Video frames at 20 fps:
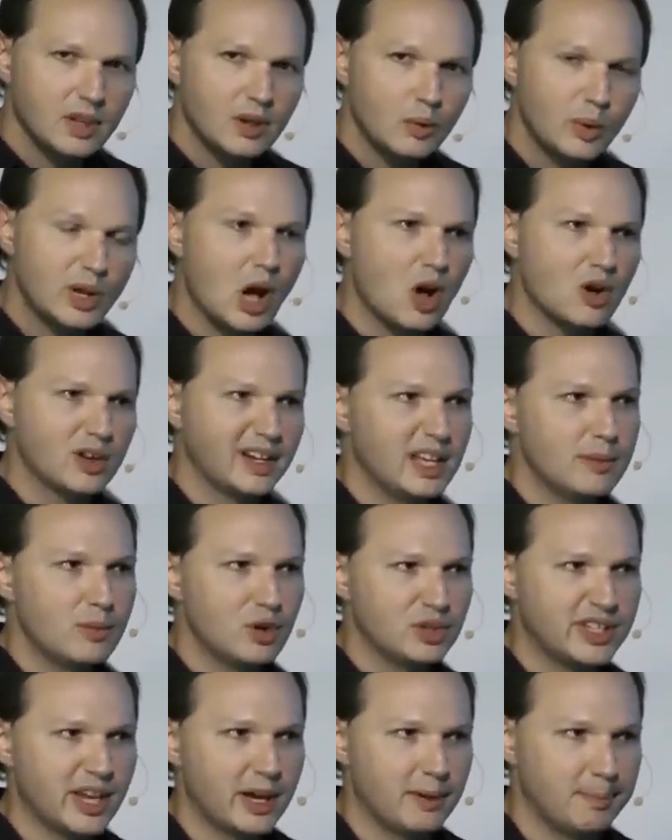We call it
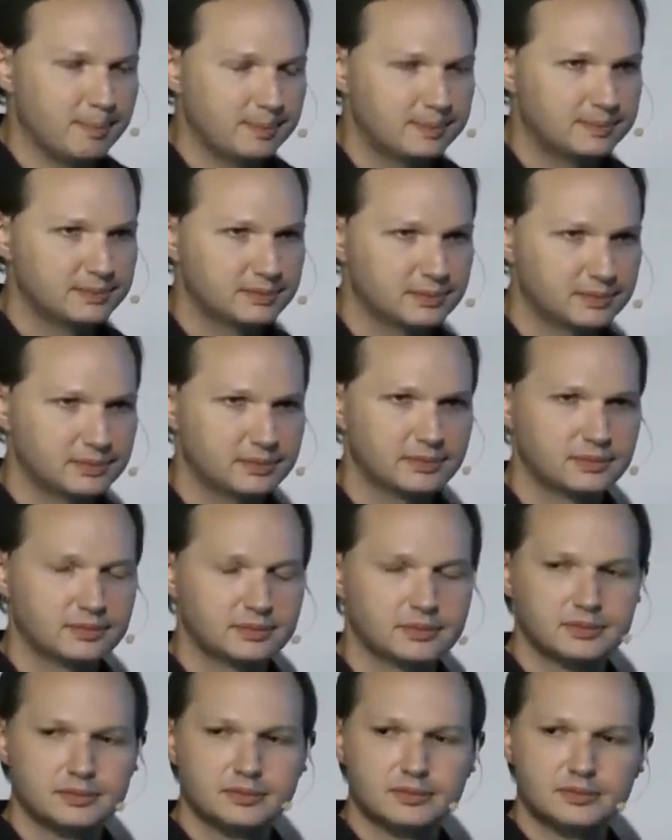MUTEP.
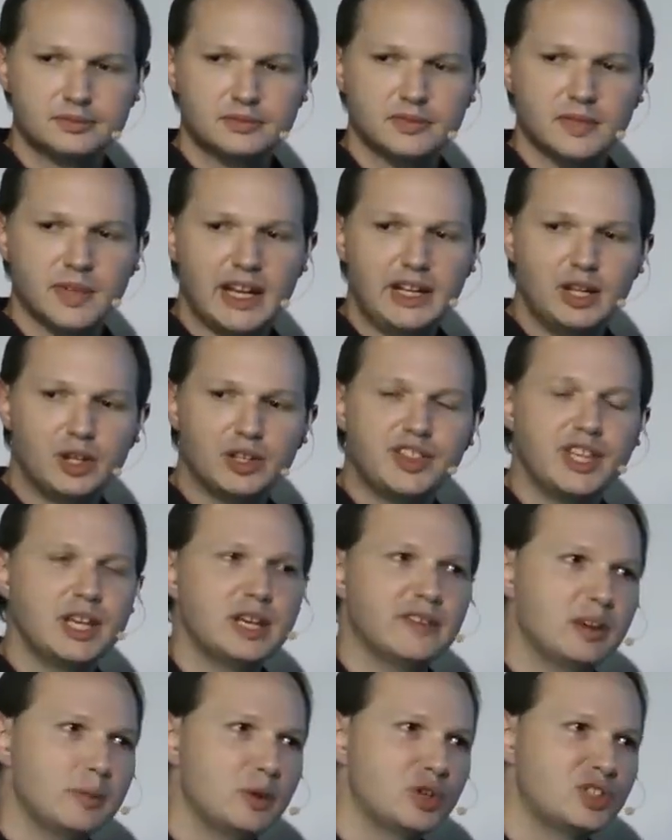And you can think
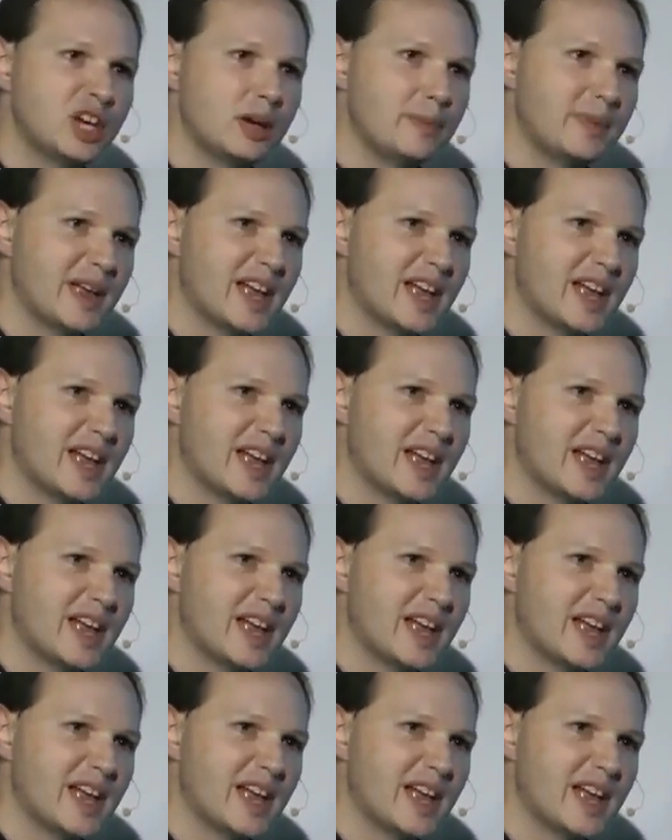of MUTEP